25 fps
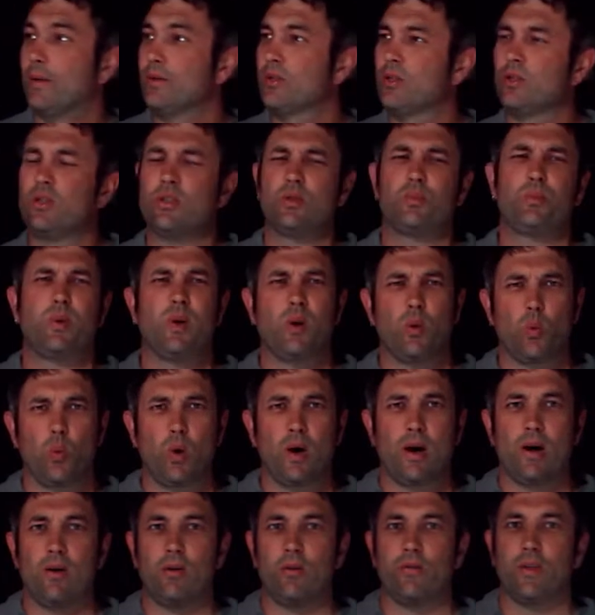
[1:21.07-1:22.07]
So just be
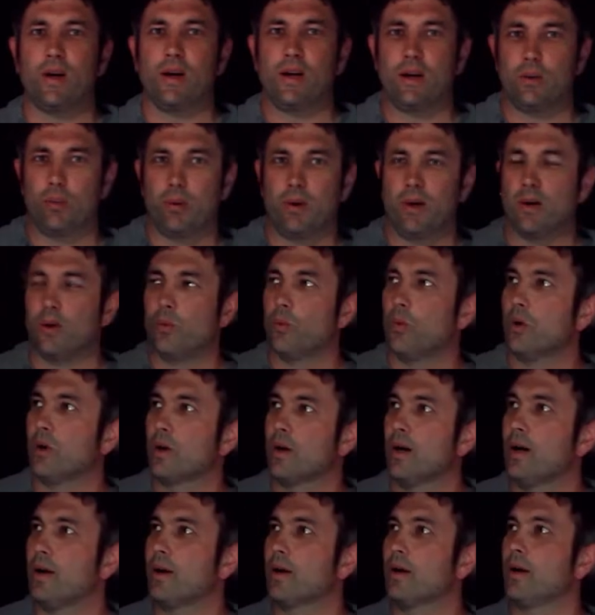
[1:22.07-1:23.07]
aware of that depending on what
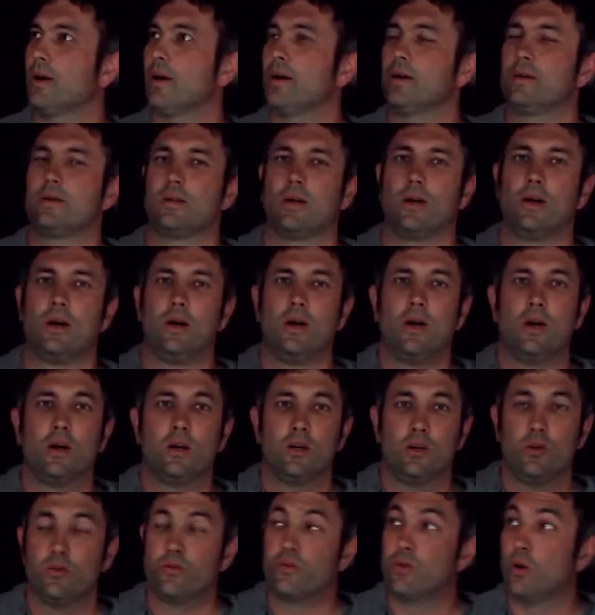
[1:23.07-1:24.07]
calculator
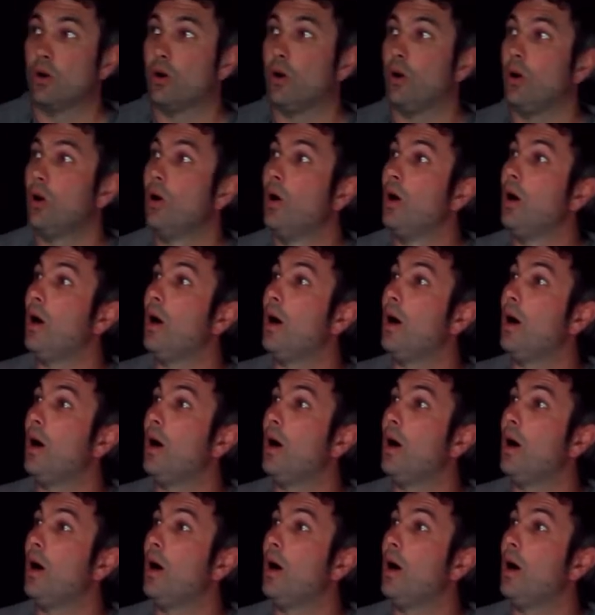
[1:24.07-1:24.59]
you've got.